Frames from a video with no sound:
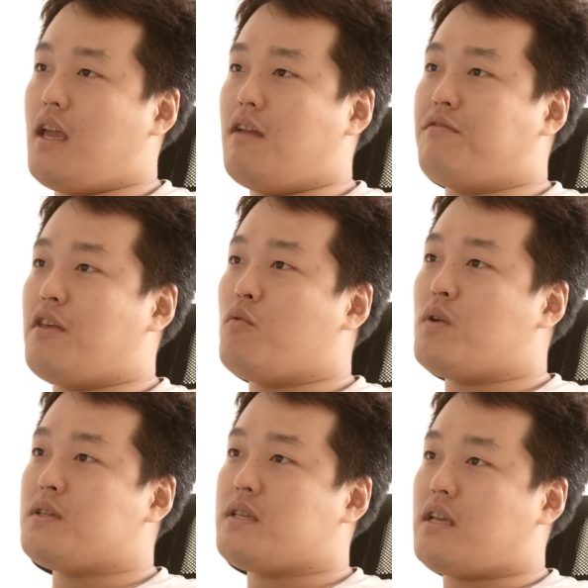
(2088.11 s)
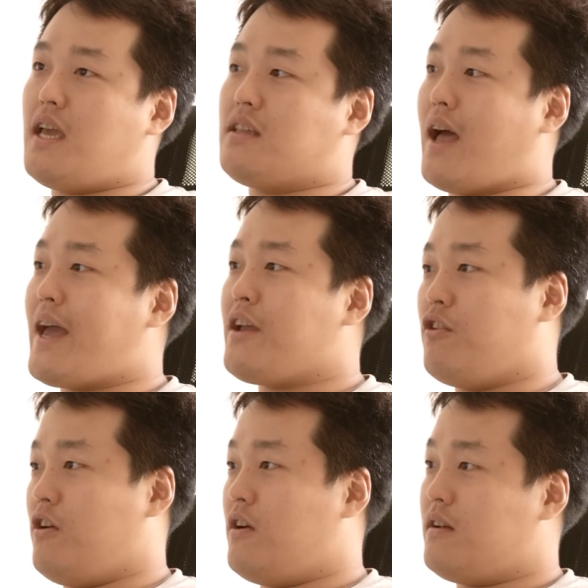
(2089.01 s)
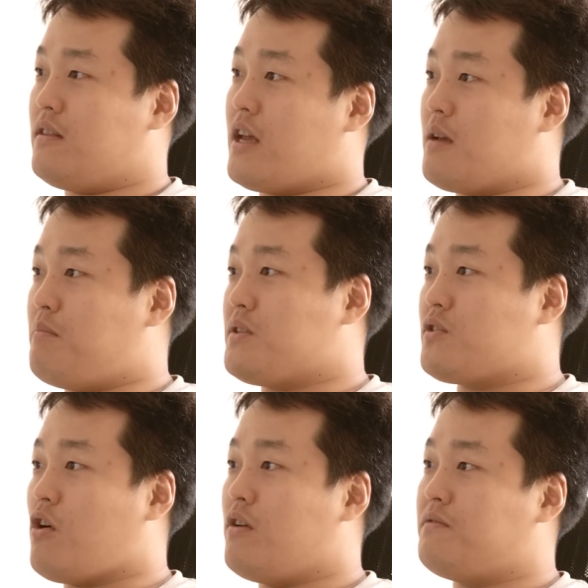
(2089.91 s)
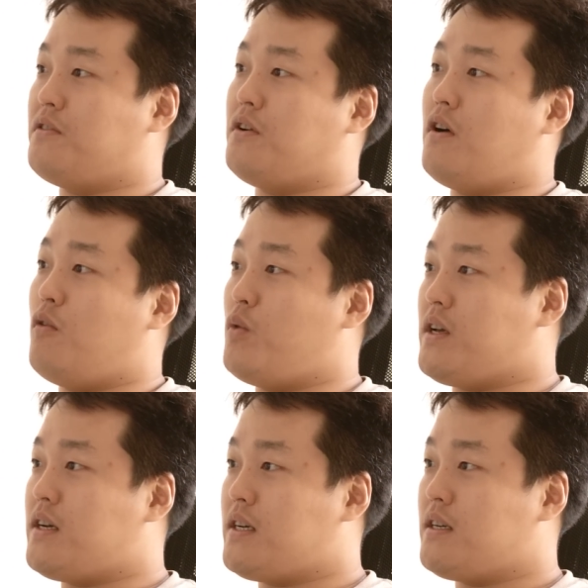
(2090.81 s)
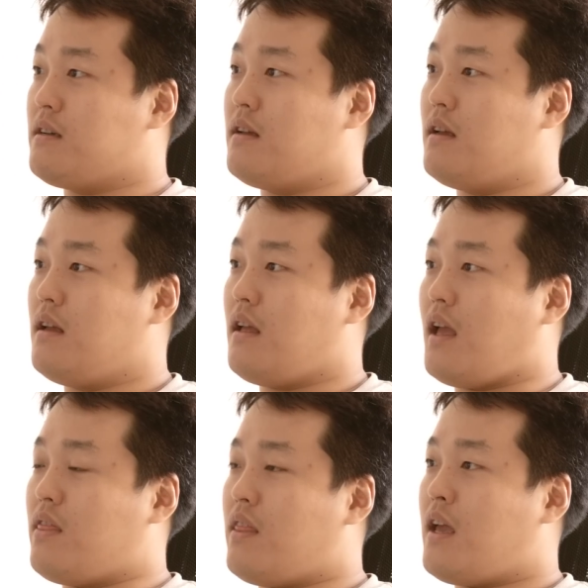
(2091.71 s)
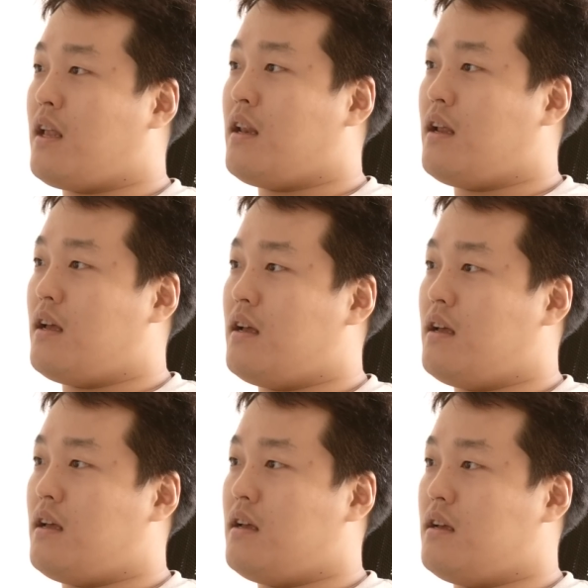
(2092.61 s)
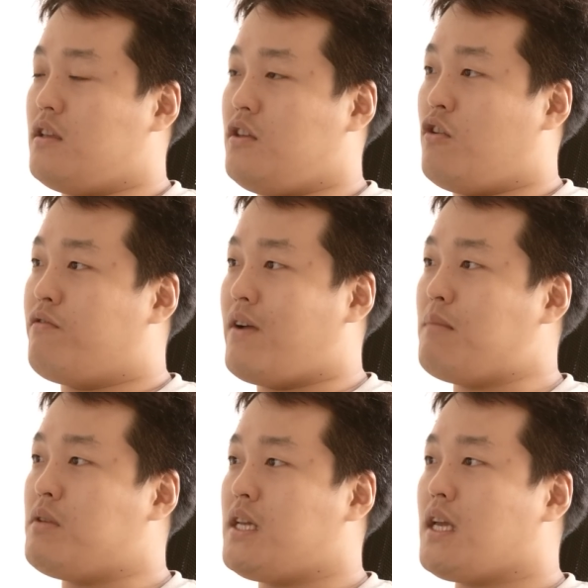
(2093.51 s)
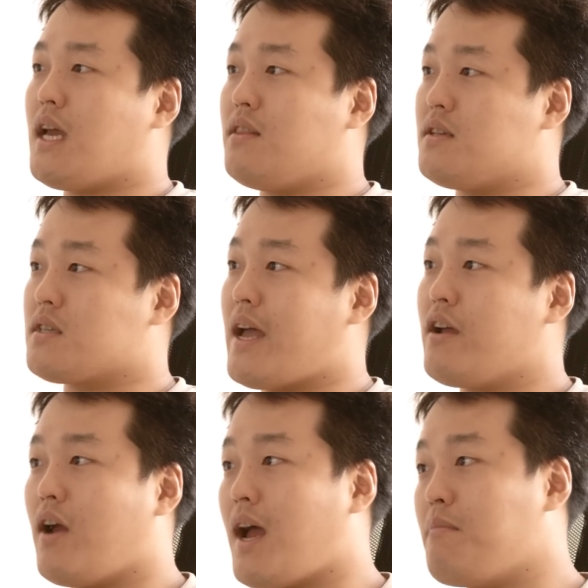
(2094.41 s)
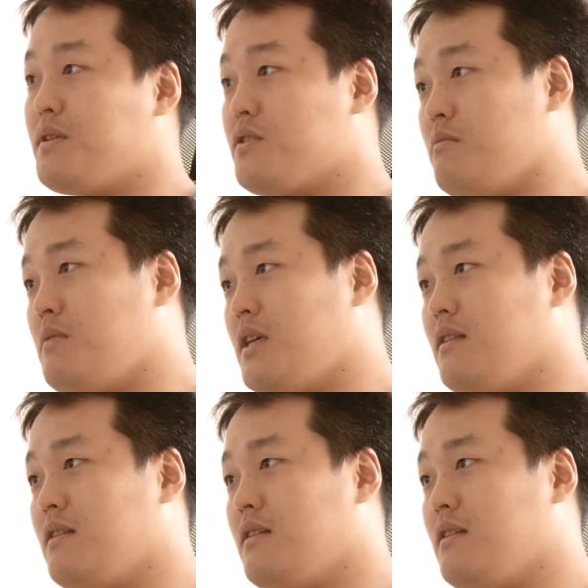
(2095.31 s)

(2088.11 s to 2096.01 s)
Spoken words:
if there was a tiger that had been starved for a week, and then your family and this tiger happens to meet,